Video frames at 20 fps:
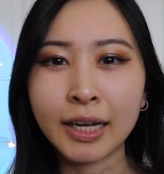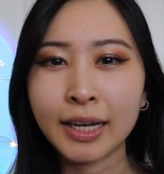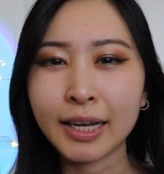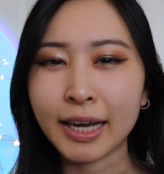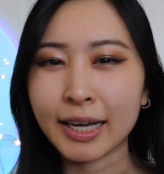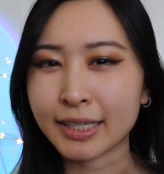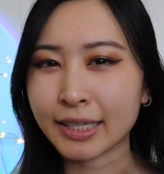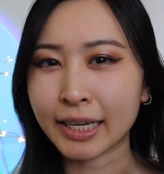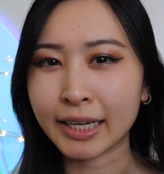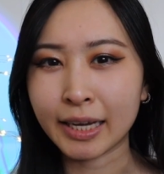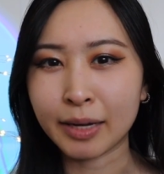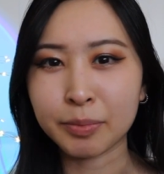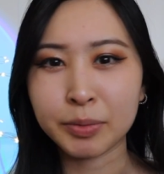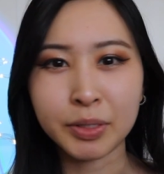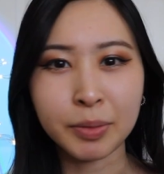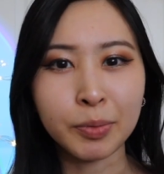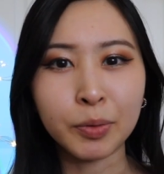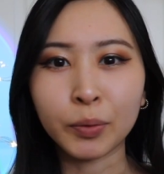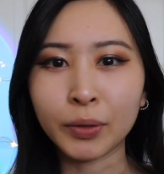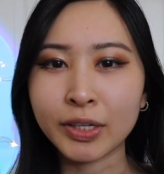S I E M
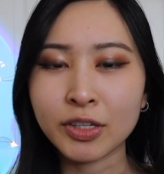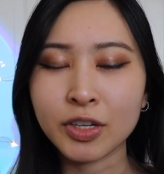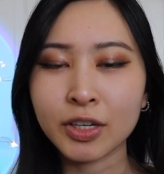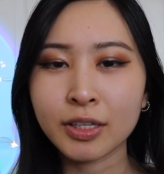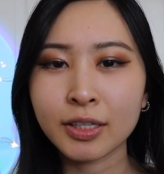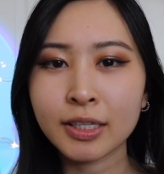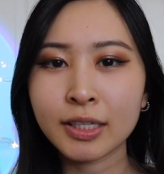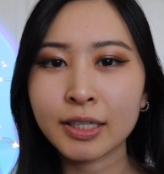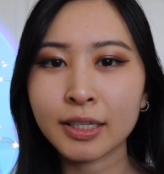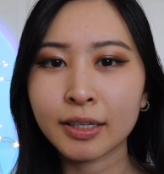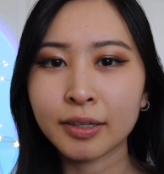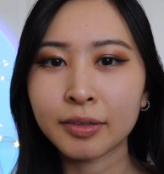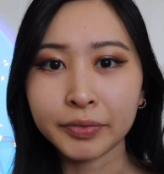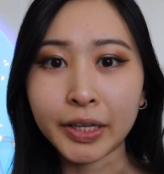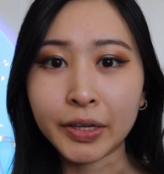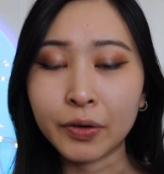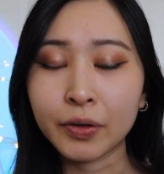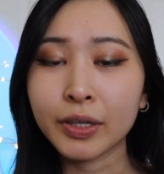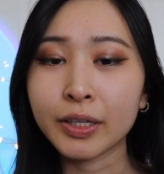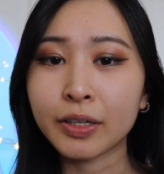simulations that
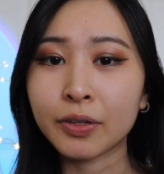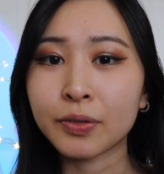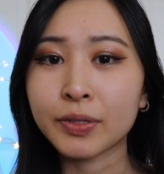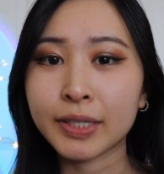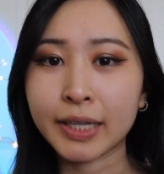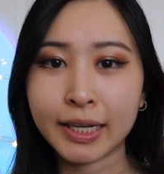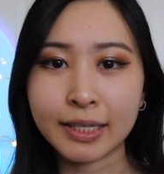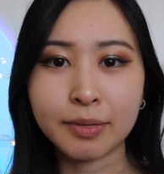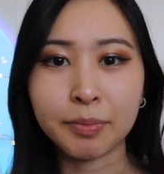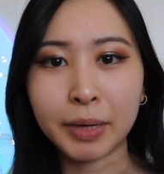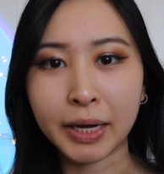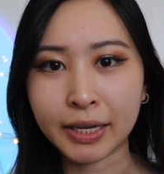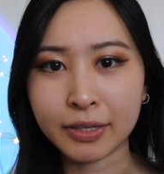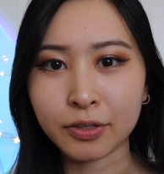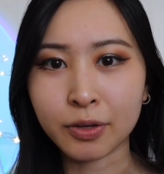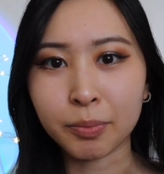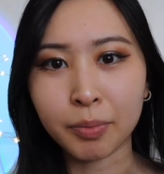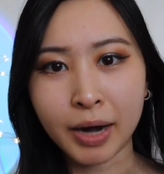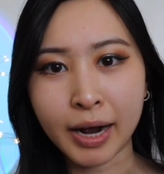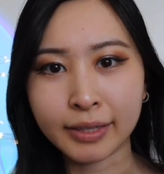you can use to get some
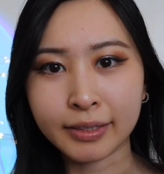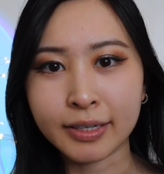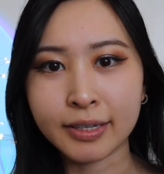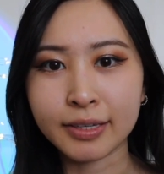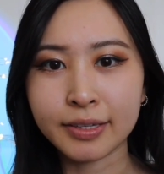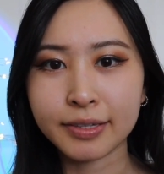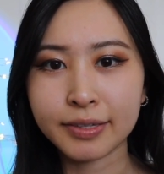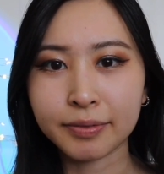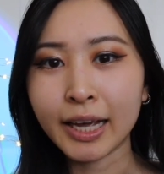hands-on practice.